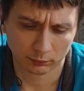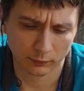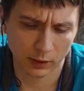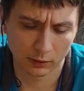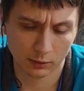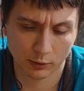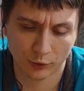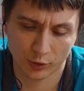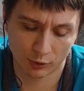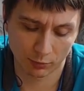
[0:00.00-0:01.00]

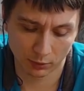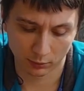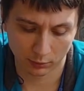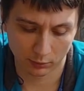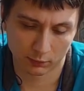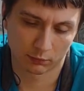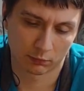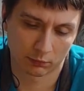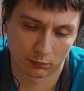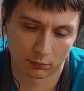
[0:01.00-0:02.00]
scratch built
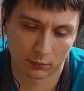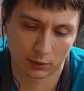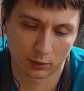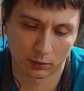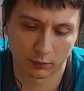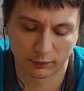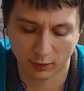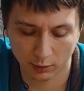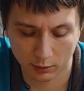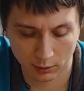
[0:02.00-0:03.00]
kind of
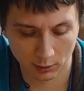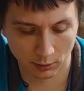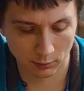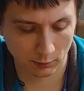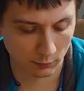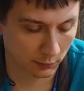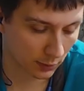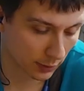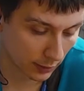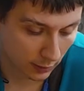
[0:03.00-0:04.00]
case, yeah,
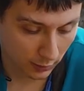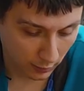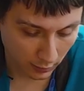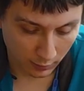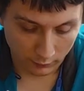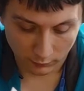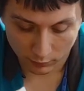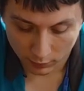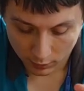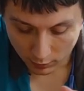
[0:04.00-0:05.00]
for
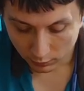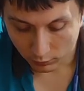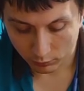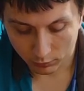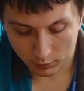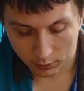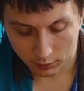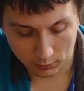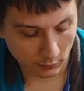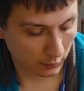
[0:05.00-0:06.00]
this electronics.
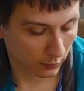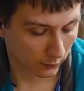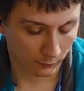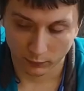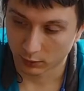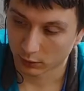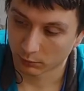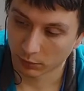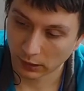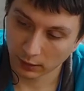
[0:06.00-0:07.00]
The
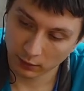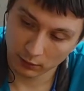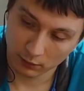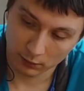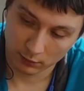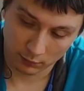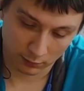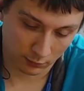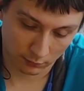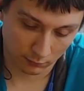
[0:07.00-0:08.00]
plan
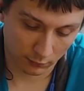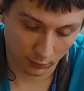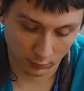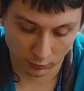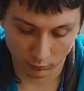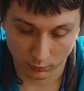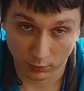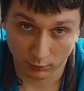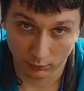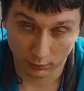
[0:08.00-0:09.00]
is to
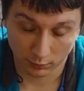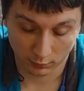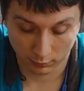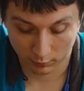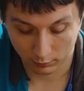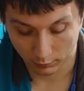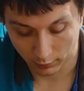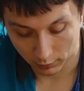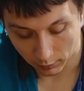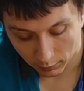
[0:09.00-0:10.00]
mount it right
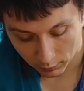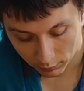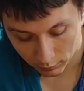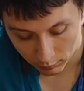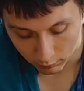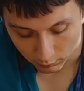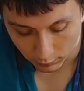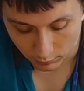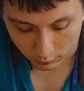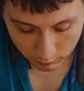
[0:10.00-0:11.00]
here, so
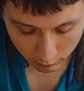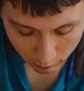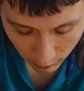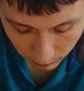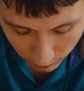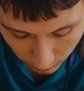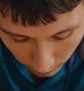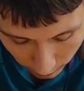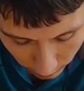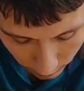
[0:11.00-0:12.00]
like something
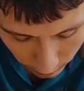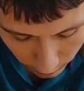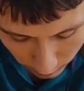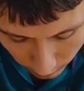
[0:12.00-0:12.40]
like this.